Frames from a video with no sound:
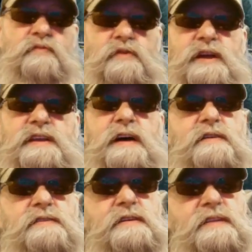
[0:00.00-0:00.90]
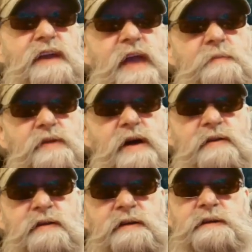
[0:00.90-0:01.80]
right to out to the campground.
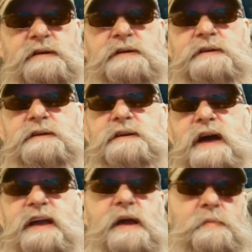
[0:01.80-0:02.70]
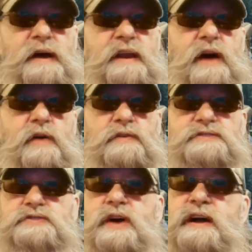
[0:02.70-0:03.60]
I got about an hour's
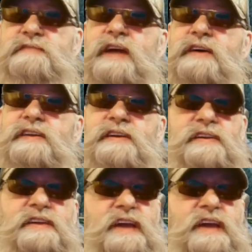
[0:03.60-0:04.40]
drive down there to the